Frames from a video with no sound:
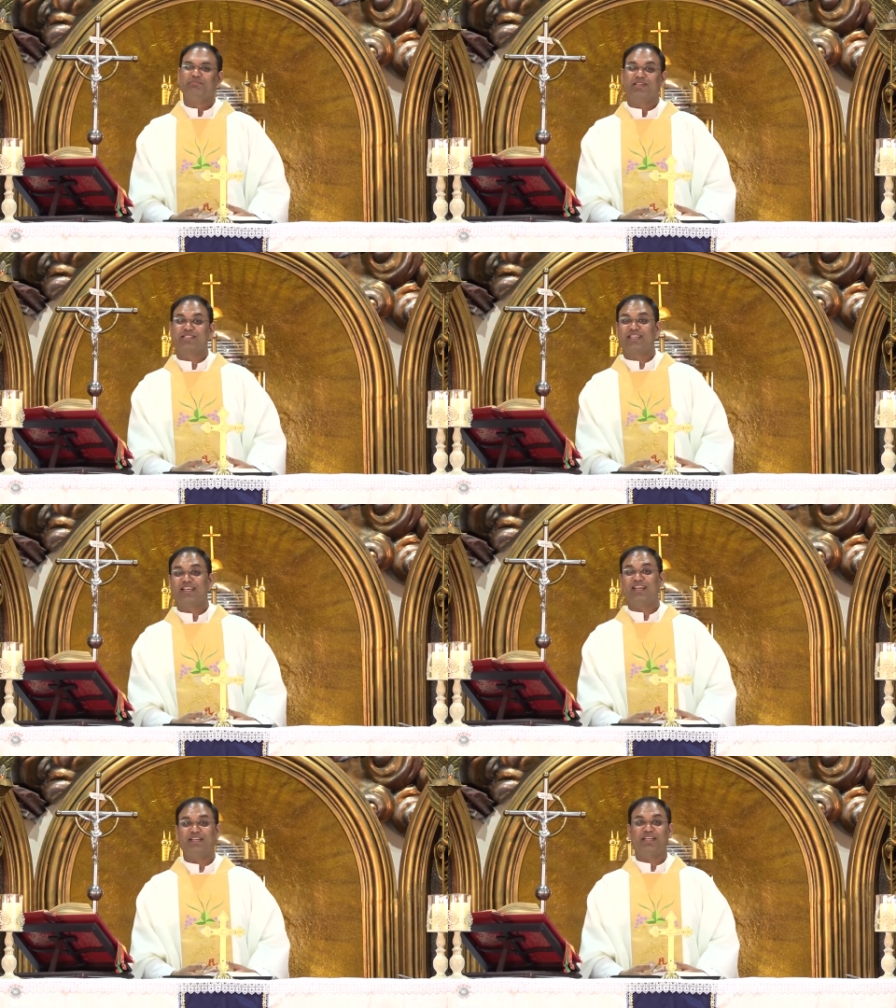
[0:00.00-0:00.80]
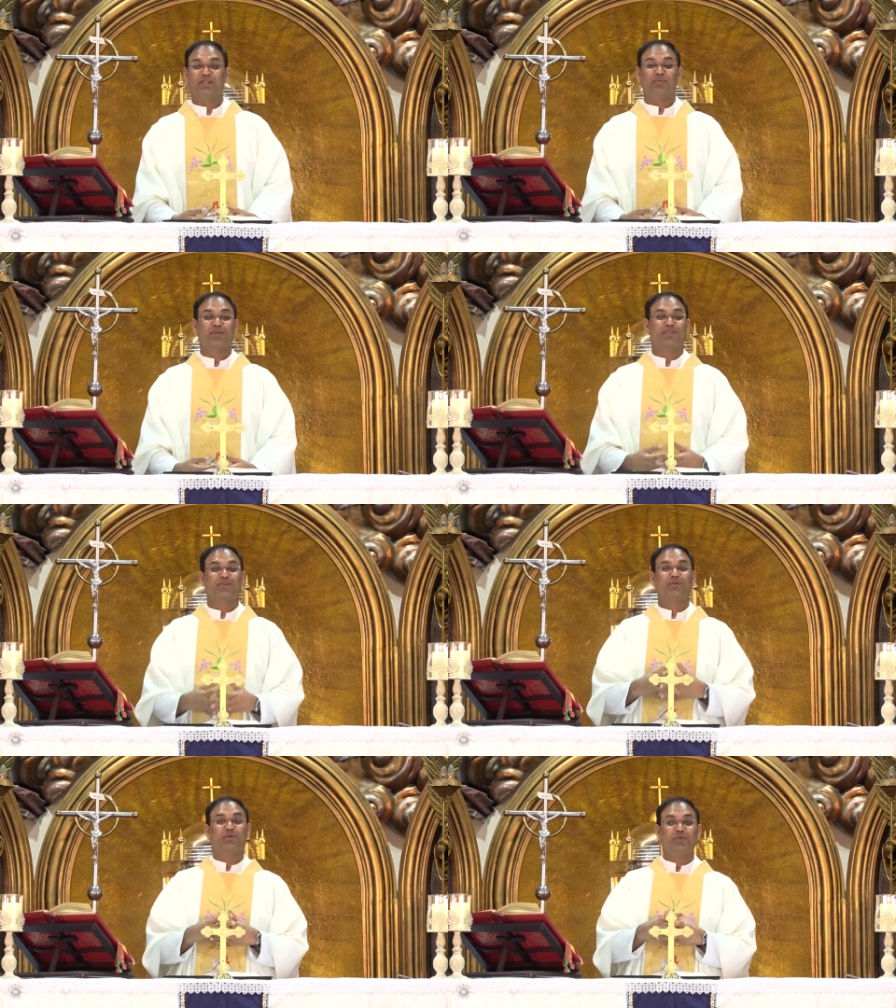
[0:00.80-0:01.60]
But still, it was
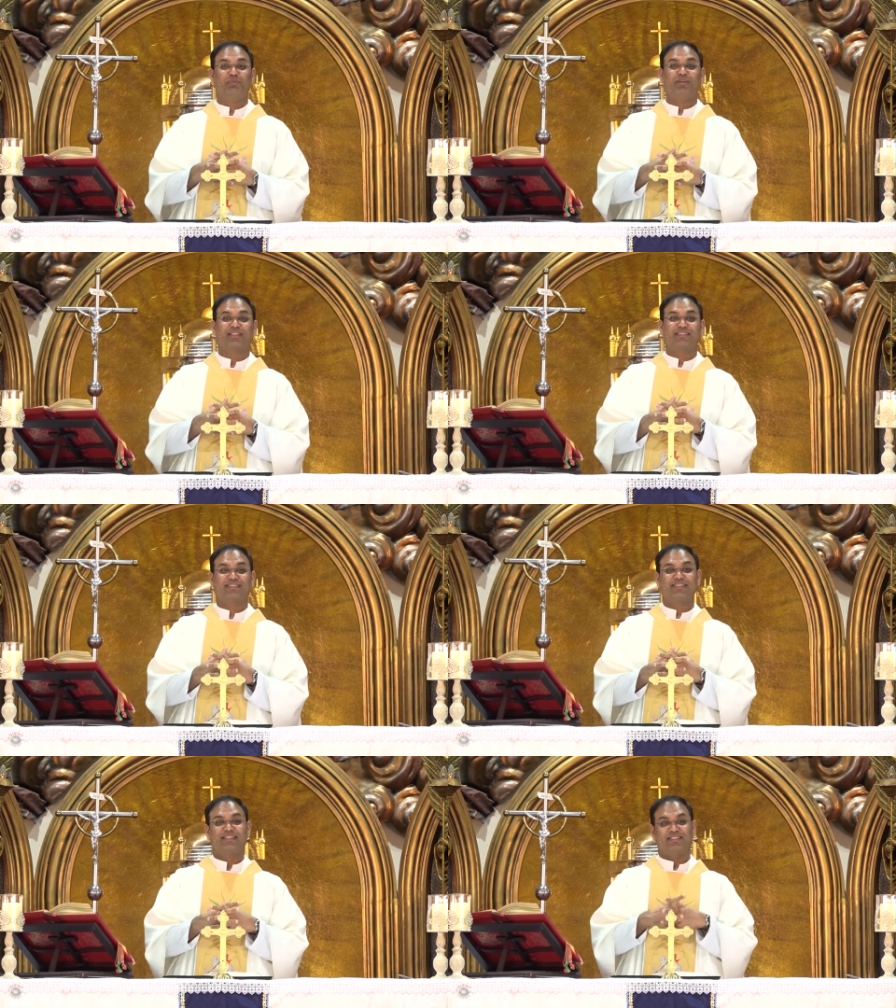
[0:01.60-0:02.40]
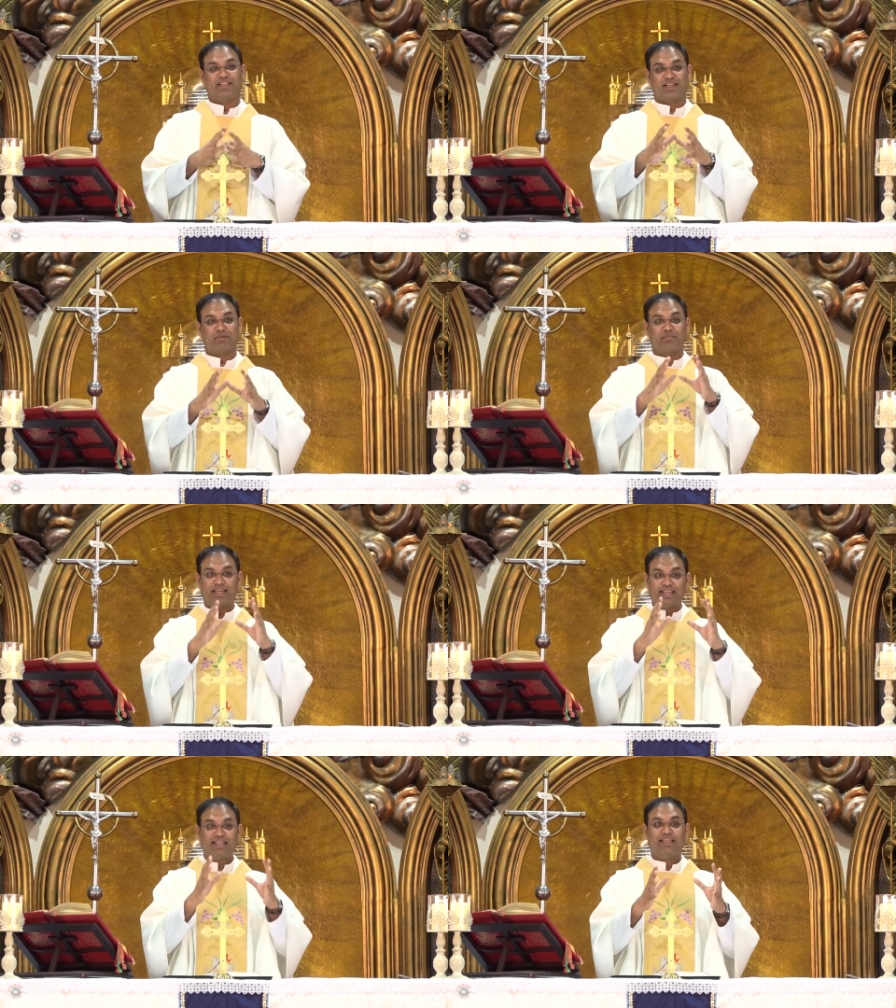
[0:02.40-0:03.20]
so good because there are
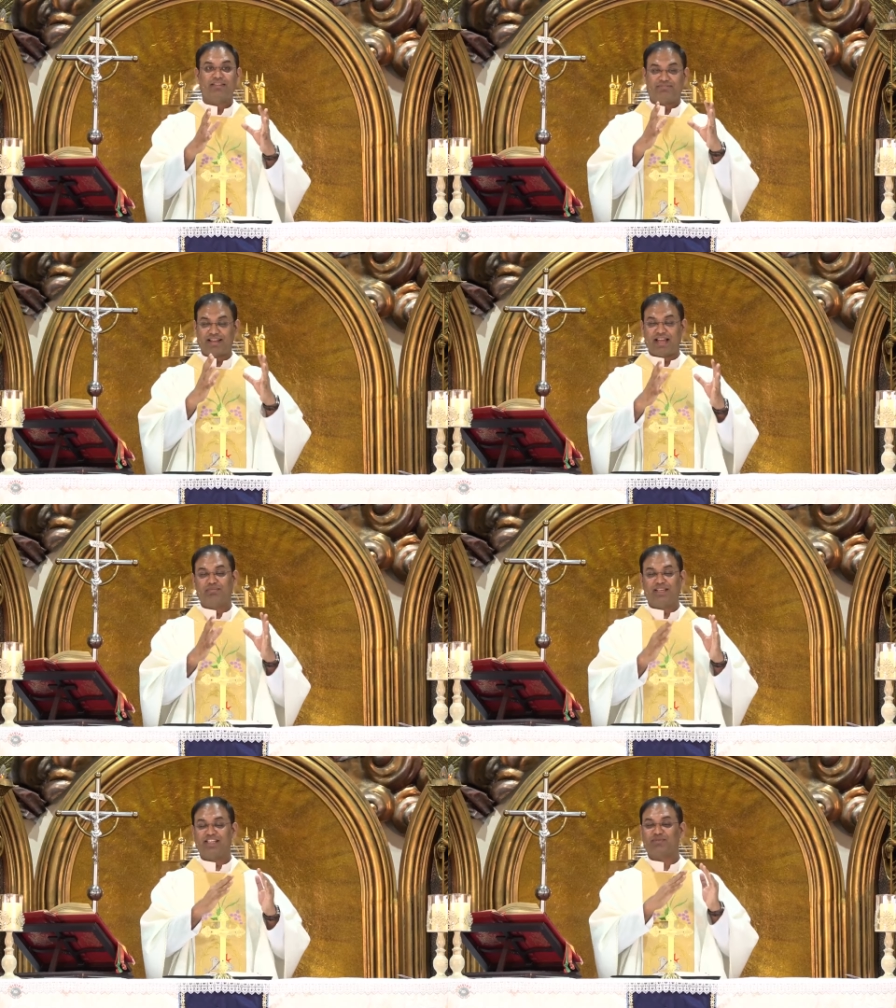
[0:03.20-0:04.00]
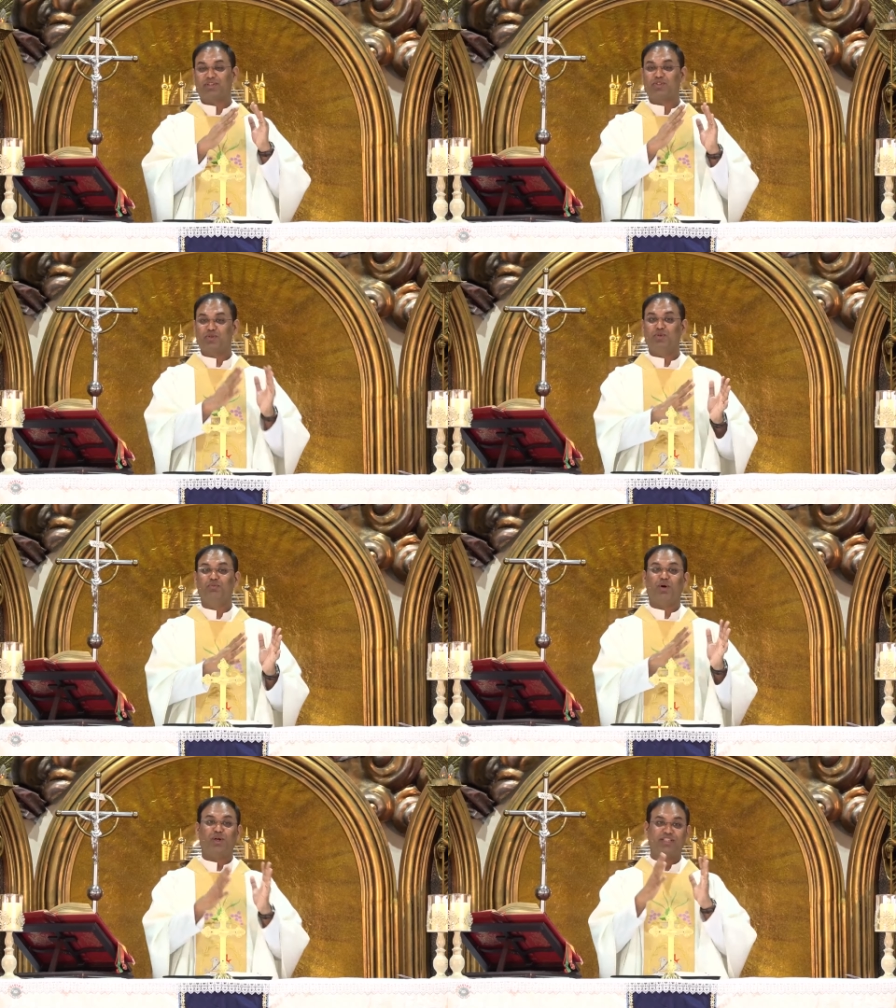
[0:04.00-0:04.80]
many families with two
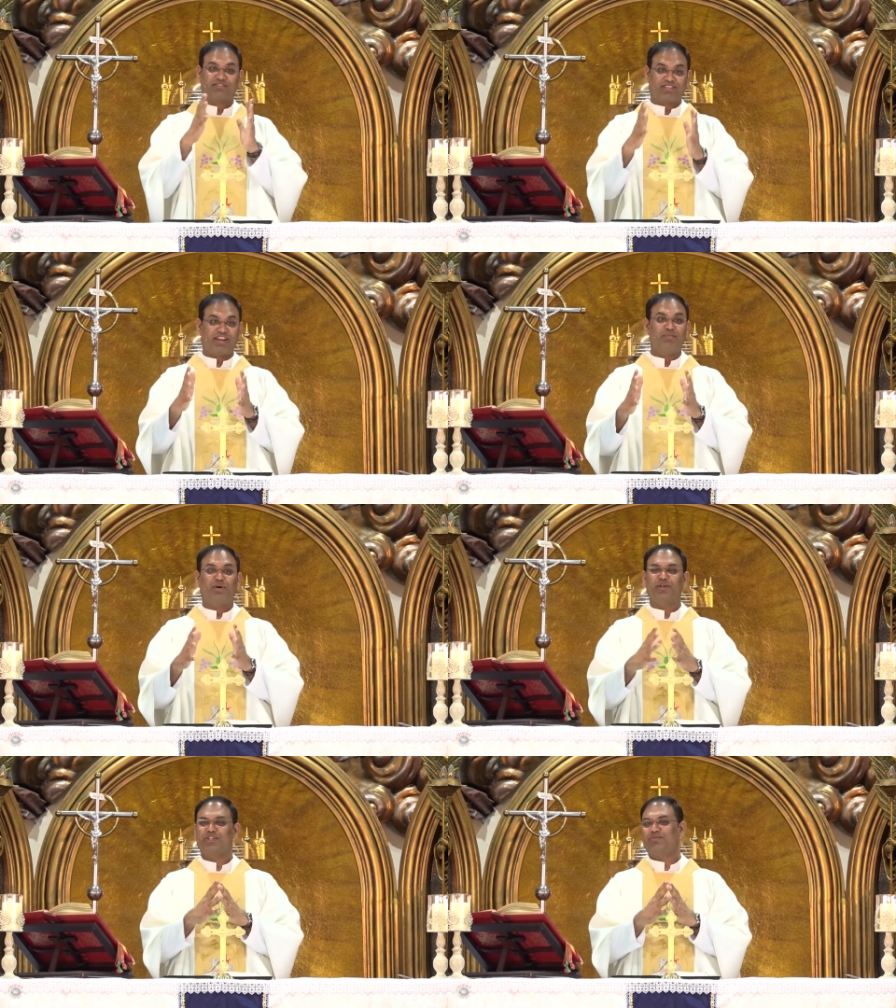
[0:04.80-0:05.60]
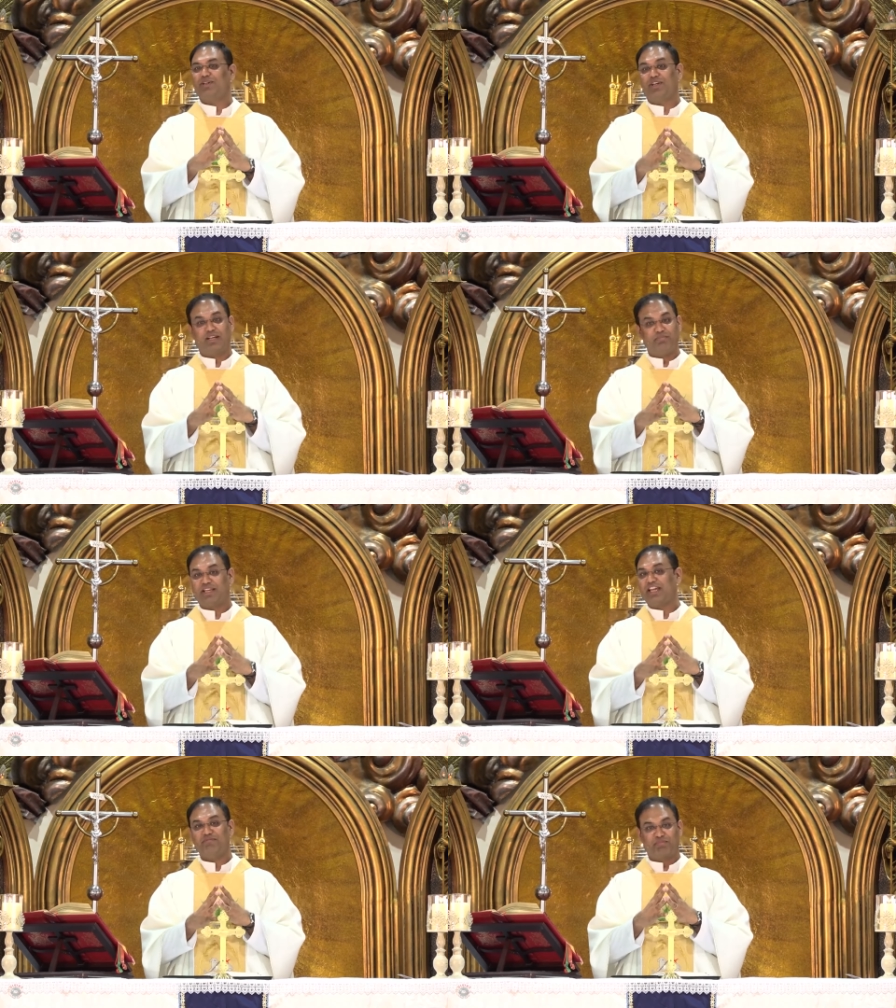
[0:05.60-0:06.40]
boys, three boys, but none
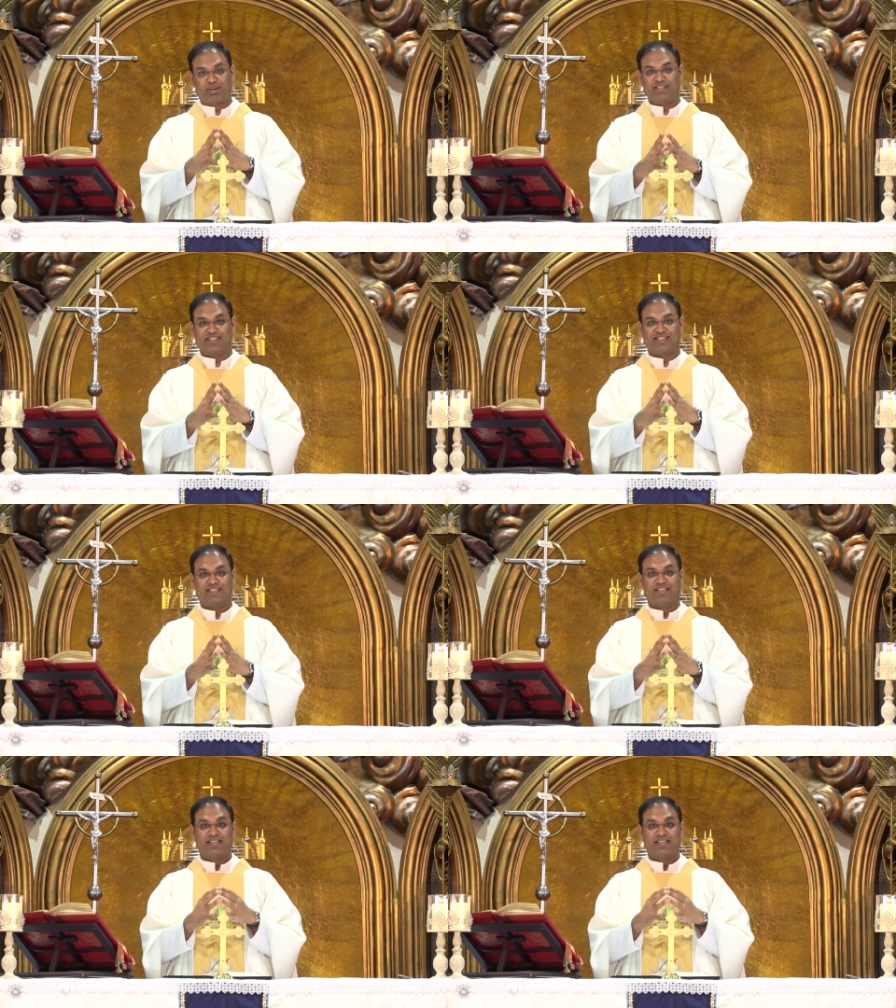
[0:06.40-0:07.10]
became priest.